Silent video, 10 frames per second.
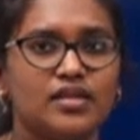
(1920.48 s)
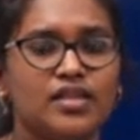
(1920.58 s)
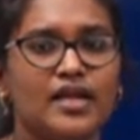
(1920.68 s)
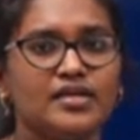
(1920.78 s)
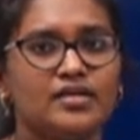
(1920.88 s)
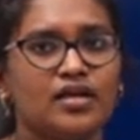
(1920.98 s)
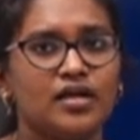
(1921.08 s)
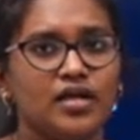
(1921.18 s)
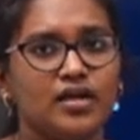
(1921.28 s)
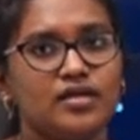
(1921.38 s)
that
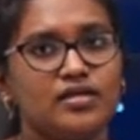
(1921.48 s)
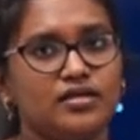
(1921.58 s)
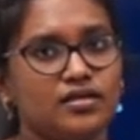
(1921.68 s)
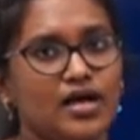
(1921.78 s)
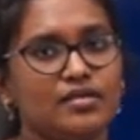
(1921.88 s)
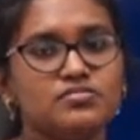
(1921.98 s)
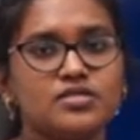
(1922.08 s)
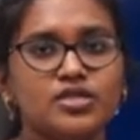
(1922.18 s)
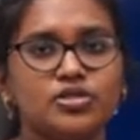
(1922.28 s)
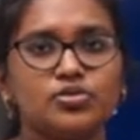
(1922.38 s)
comes
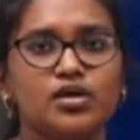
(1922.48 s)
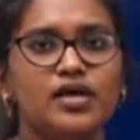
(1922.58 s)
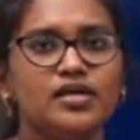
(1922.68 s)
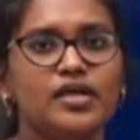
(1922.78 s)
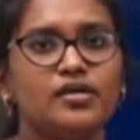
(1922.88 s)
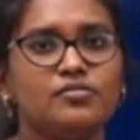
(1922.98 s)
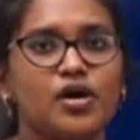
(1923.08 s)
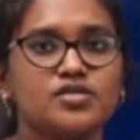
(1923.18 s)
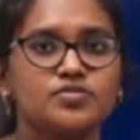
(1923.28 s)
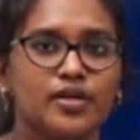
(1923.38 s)
into your
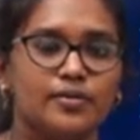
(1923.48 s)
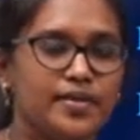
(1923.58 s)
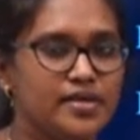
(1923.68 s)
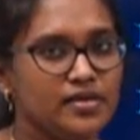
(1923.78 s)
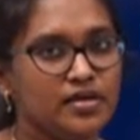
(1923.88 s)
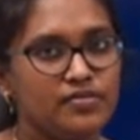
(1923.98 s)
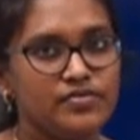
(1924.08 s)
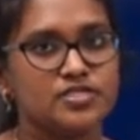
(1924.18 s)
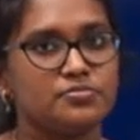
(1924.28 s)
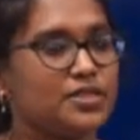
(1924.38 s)
inbox will be
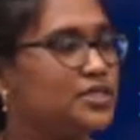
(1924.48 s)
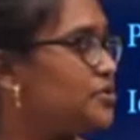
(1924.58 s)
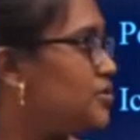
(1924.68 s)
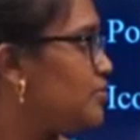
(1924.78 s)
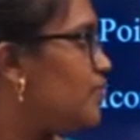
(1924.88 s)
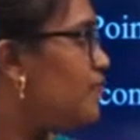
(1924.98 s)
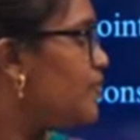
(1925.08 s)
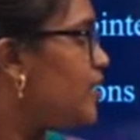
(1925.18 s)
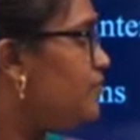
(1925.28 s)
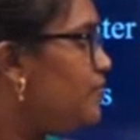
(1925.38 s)
visible to you.
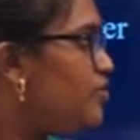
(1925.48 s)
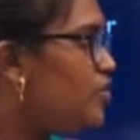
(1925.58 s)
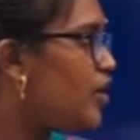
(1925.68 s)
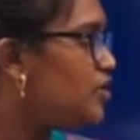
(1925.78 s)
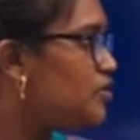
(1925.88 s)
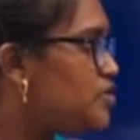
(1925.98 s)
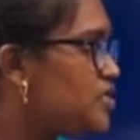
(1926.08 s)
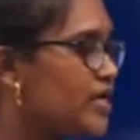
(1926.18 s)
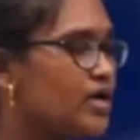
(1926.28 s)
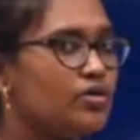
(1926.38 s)
If you want to
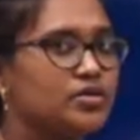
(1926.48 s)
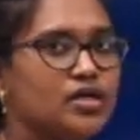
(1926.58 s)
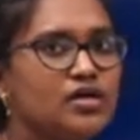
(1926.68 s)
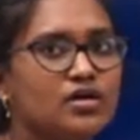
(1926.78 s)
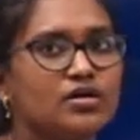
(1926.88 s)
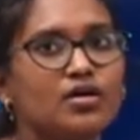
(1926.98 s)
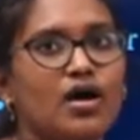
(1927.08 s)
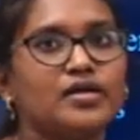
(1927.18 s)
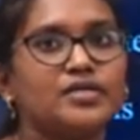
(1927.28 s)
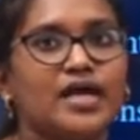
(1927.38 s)
check out the
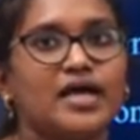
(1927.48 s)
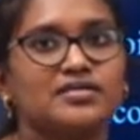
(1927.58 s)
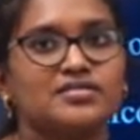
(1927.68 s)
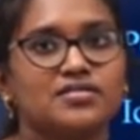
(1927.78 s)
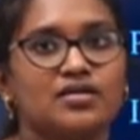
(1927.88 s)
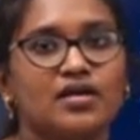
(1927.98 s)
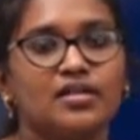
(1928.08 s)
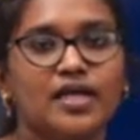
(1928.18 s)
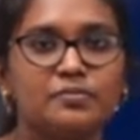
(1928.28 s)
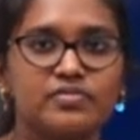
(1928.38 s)
contacts
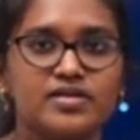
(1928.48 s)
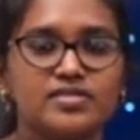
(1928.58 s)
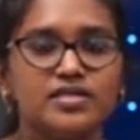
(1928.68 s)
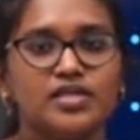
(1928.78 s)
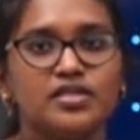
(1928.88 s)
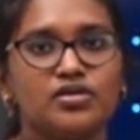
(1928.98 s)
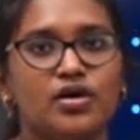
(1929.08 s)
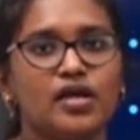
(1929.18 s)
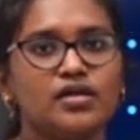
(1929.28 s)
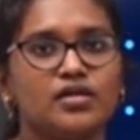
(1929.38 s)
that present in your